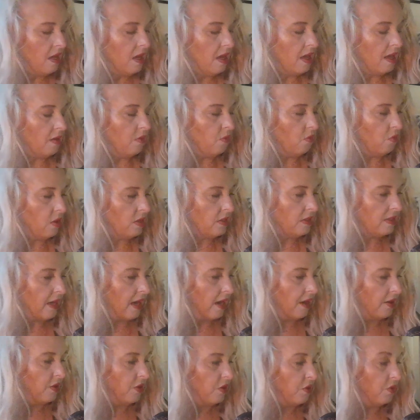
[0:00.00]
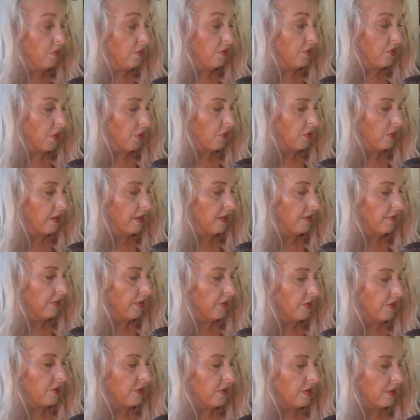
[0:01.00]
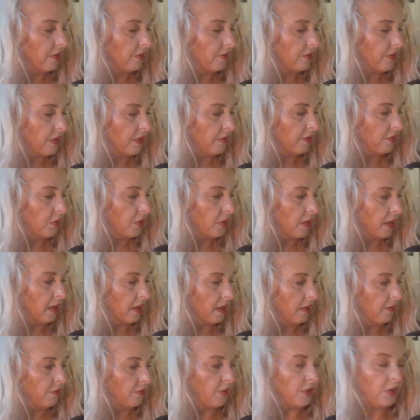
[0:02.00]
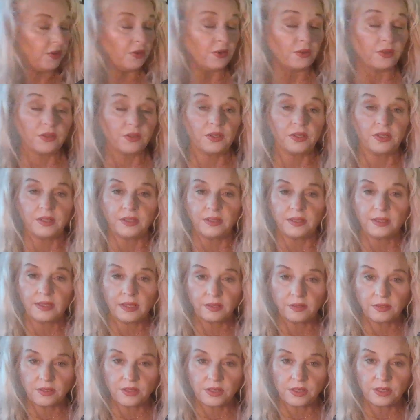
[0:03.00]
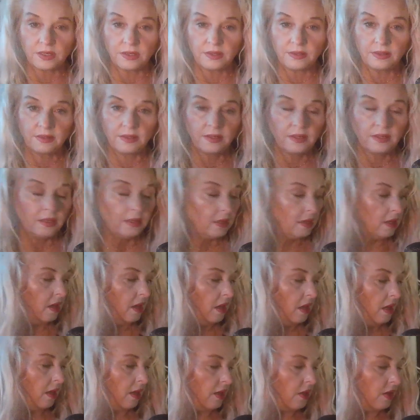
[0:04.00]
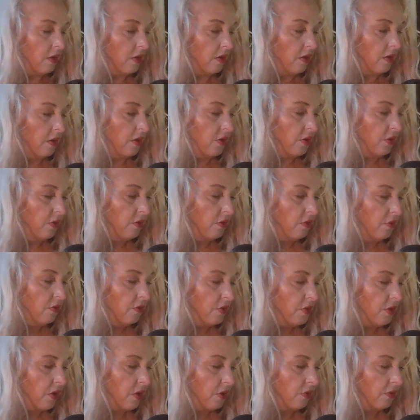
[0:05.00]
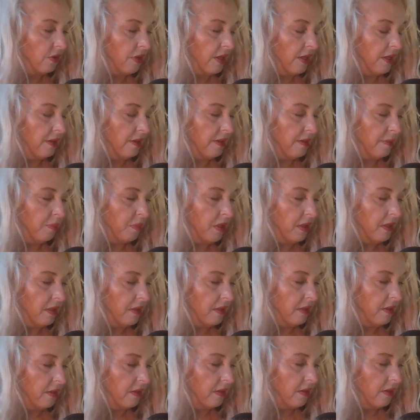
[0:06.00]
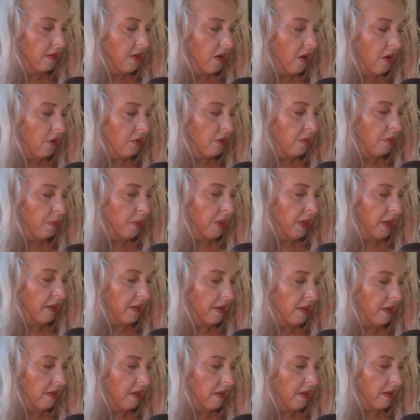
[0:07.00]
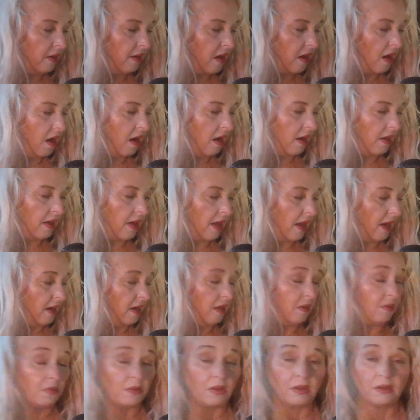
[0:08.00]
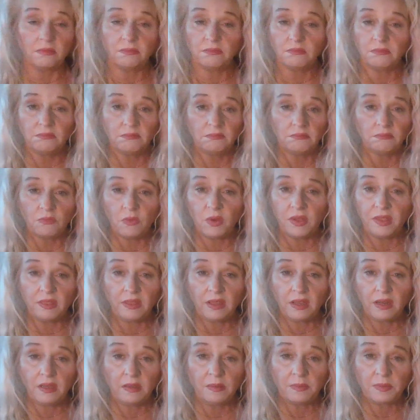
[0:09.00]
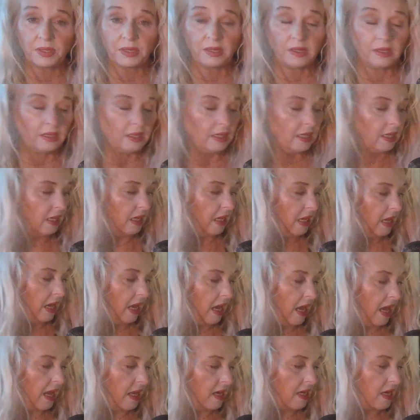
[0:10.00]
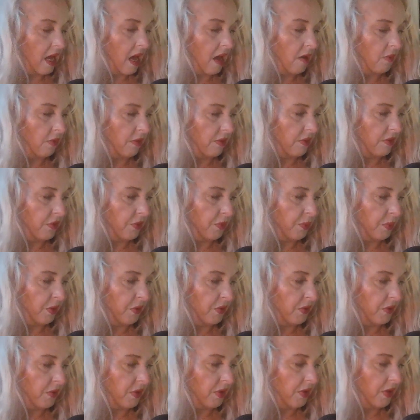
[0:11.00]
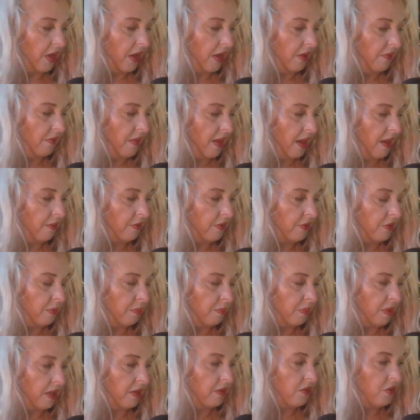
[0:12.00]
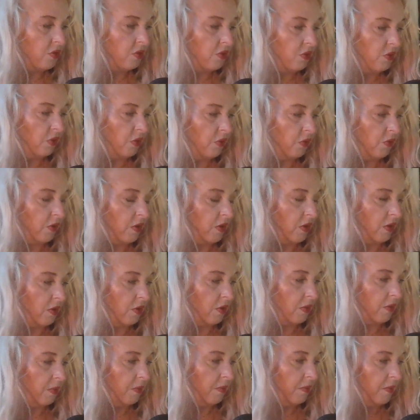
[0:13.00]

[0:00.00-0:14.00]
it was how you don't give yourself enough credit for your good intelligence. You know, you don't need to be codependent on anyone, with anybody, and not with this person. And that was a big truth for you.